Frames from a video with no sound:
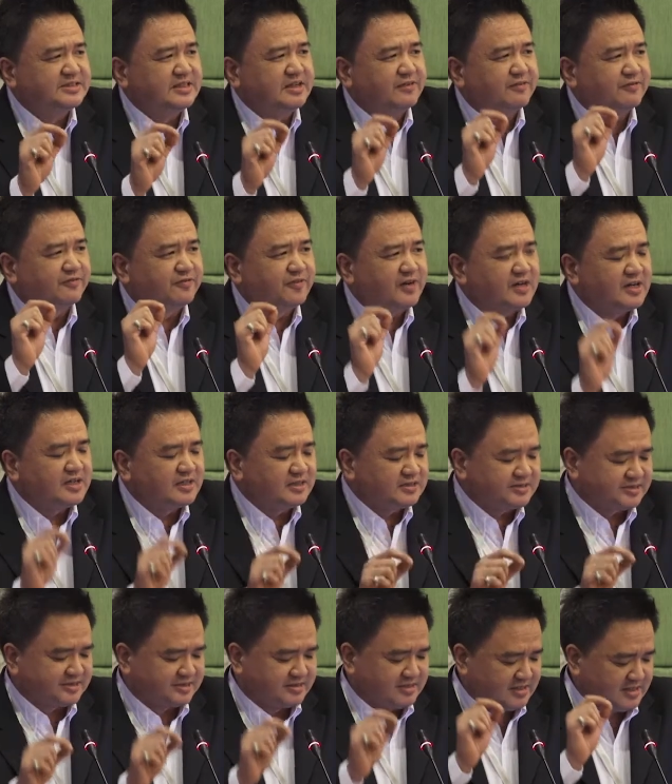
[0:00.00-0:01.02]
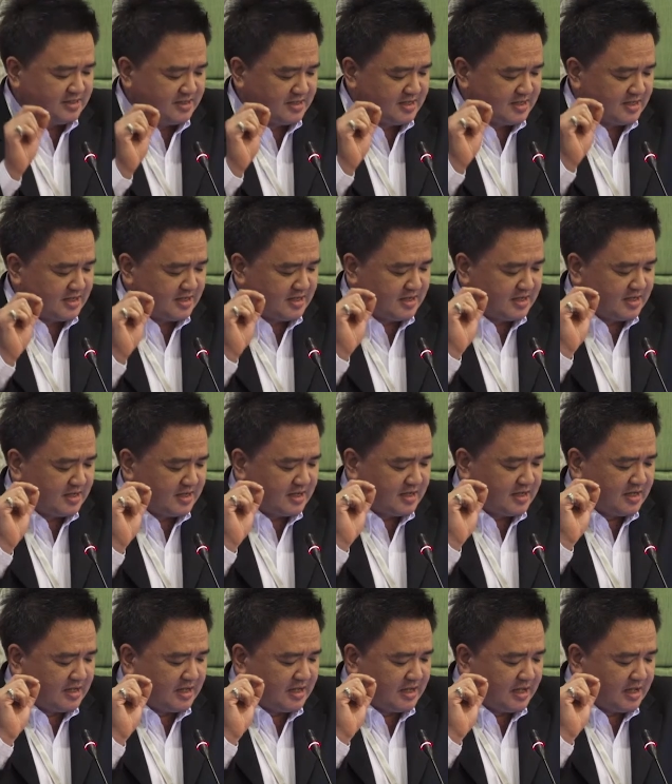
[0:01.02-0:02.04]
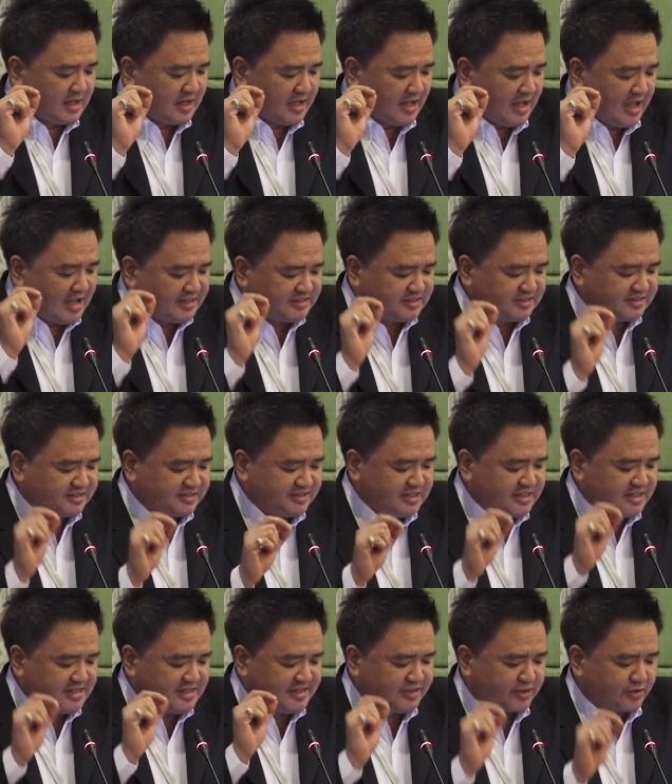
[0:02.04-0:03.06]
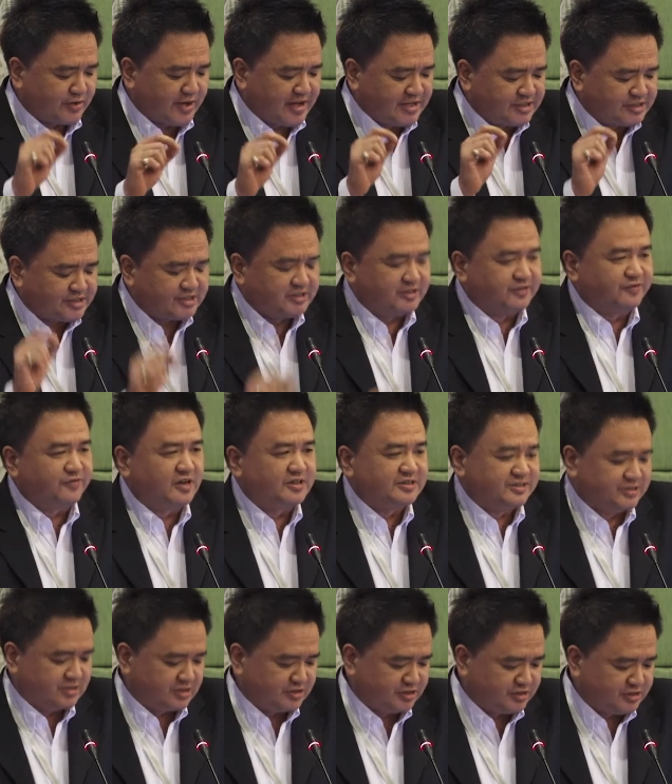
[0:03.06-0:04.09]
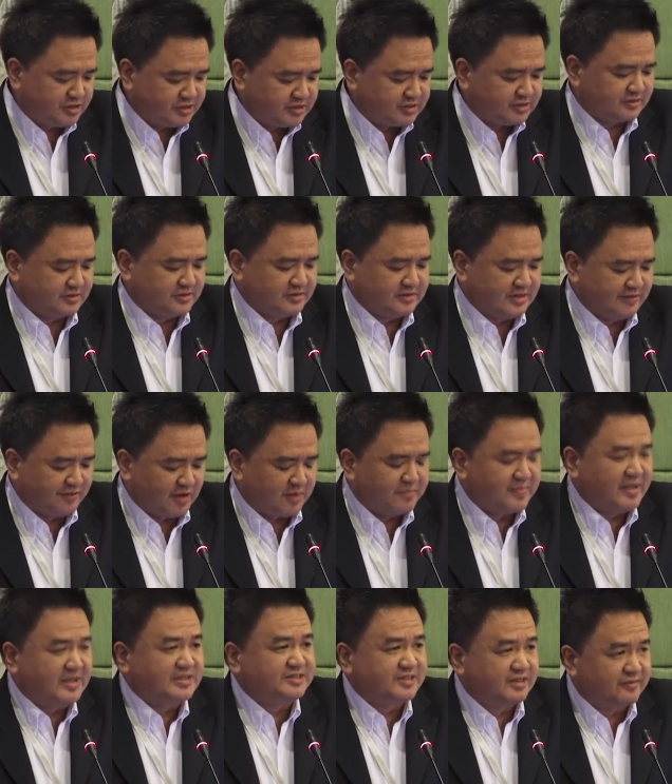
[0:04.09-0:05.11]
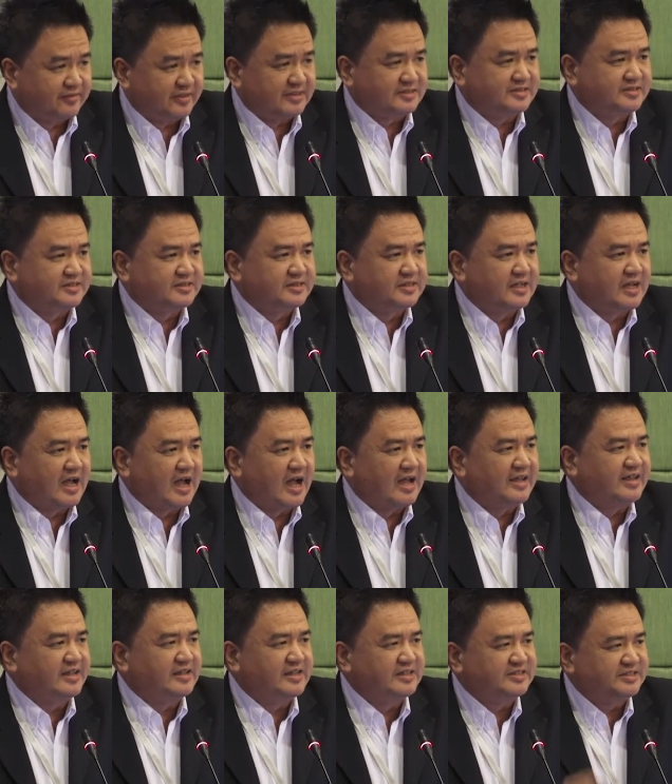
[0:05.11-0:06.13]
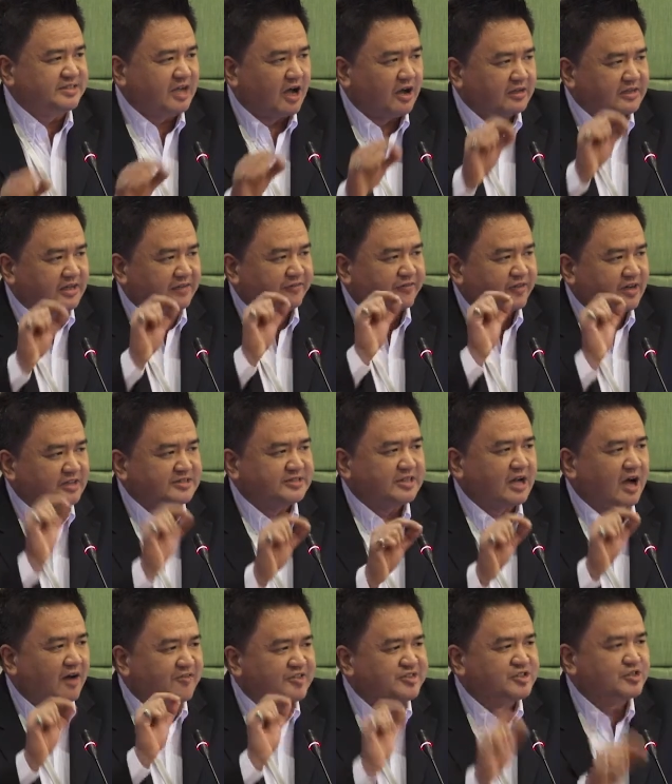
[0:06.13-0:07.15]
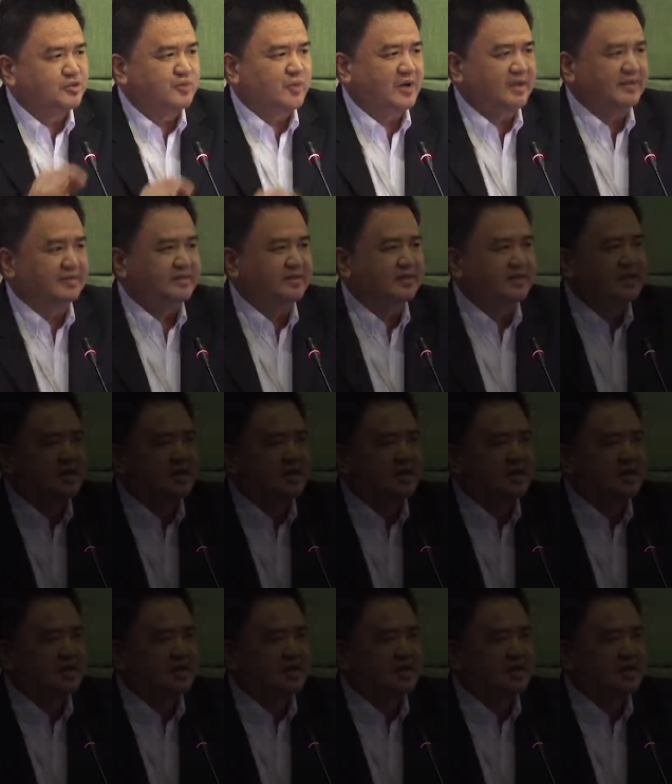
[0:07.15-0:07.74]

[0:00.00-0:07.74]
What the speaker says: the first agency integration for social development service. I think this is the first official one.